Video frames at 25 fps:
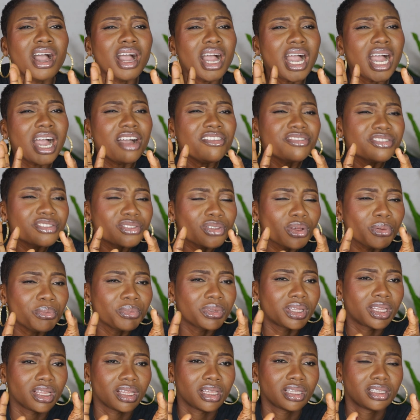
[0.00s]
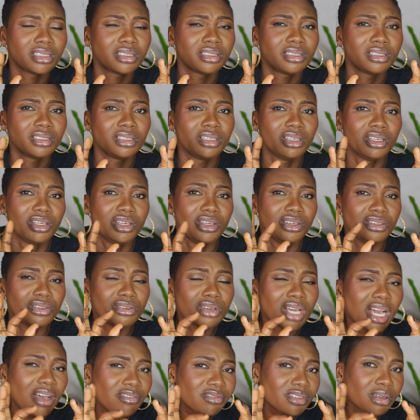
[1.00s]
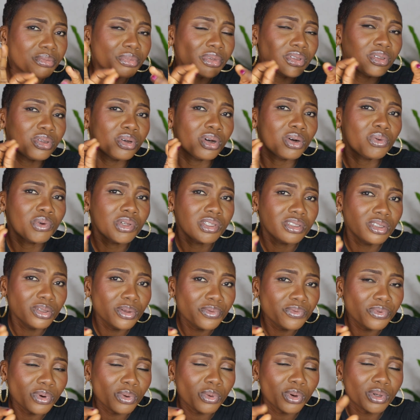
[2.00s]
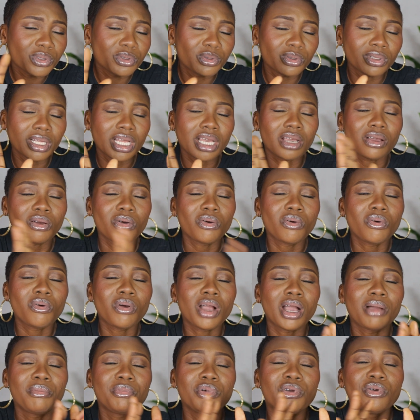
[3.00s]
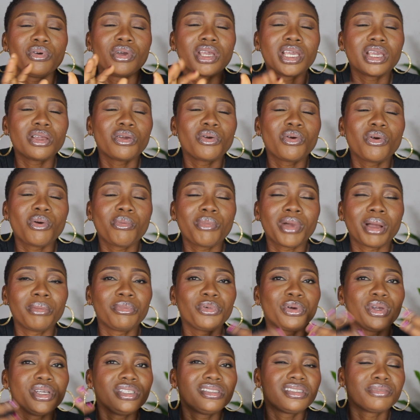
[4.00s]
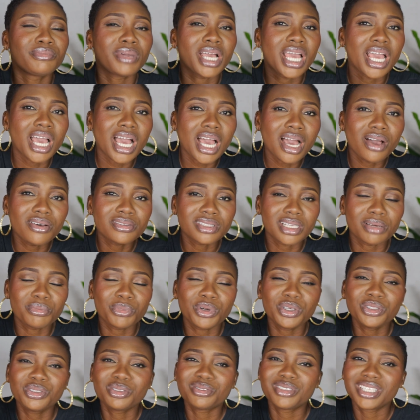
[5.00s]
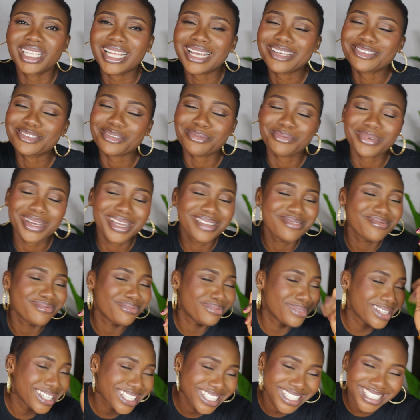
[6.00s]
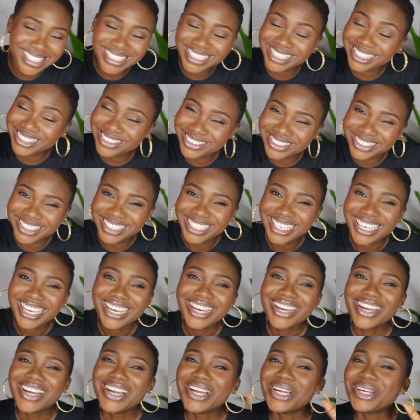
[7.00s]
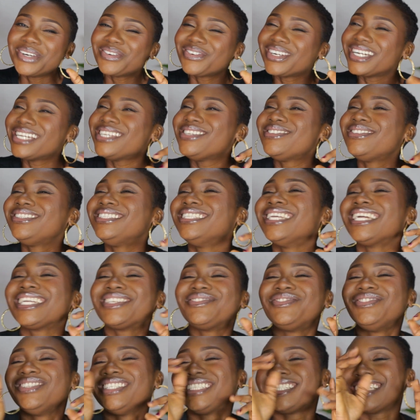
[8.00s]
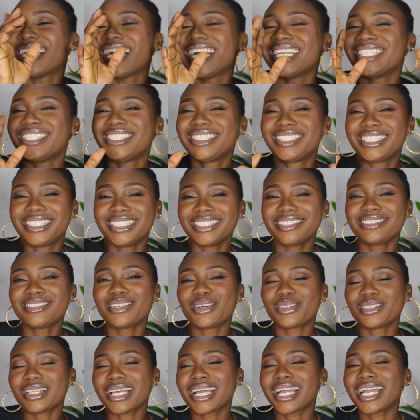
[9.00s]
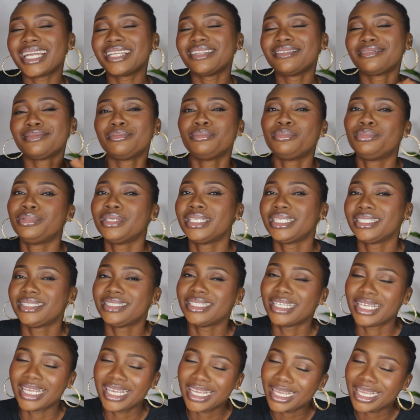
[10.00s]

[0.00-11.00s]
have something. You have something to always look forward to, like, oh, I'm going home, I'm going to my house, I'm going to relax on my bed. Look, when you Netflix and chill on that kind of bed,